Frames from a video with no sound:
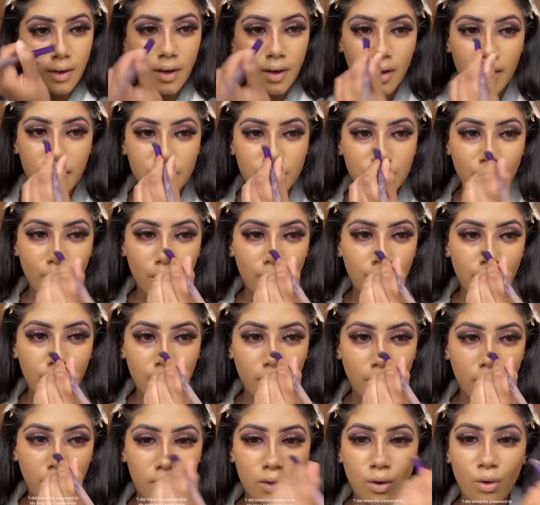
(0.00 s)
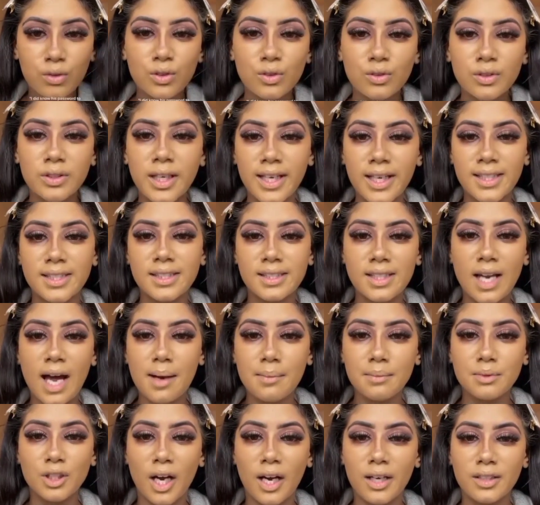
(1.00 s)
So I logged onto his
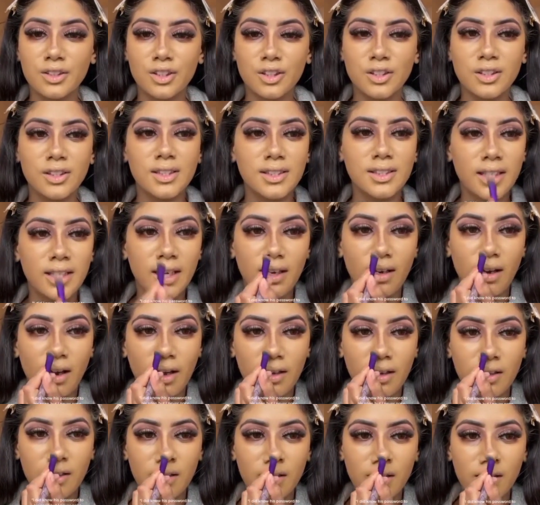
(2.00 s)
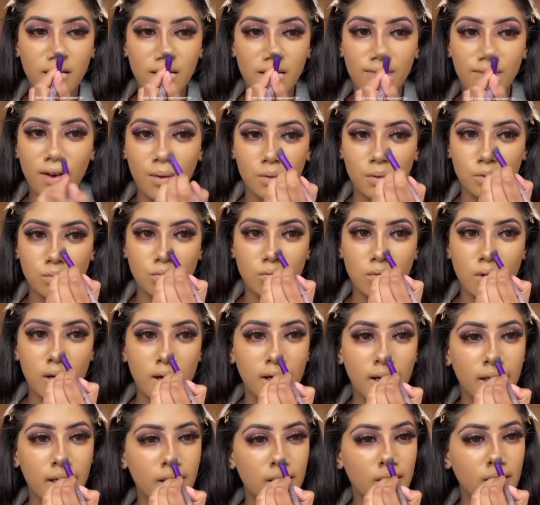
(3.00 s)
Snapchat just to see if I was
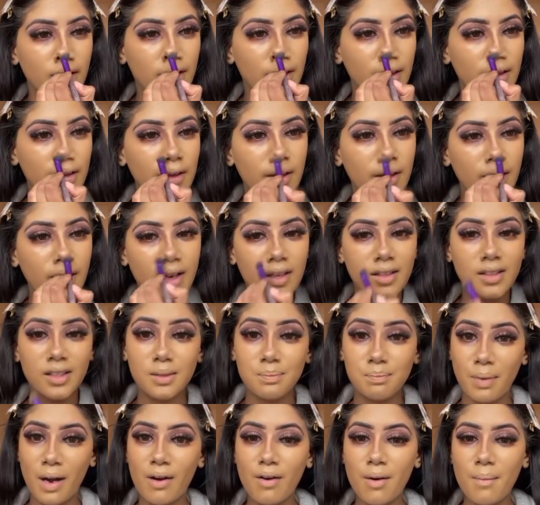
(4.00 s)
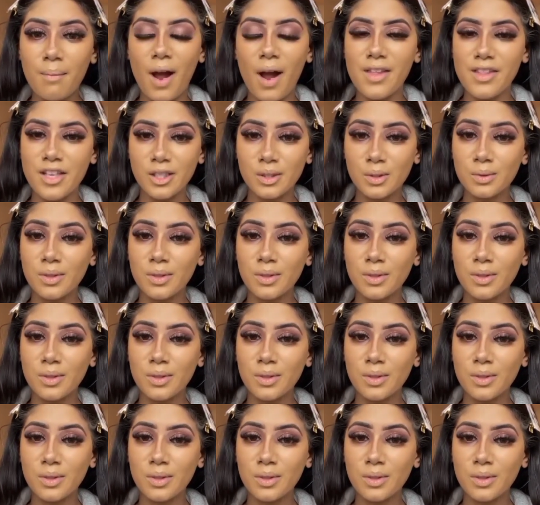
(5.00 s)
right, Bear in mind, this was